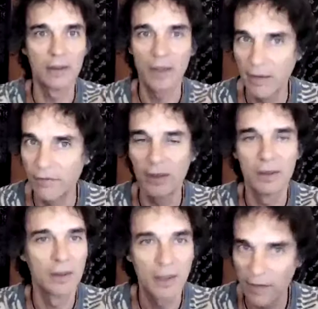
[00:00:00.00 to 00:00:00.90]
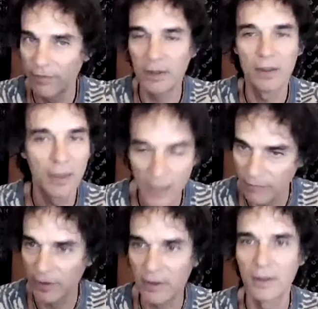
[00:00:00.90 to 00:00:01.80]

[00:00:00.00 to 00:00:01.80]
have it, have it, have it.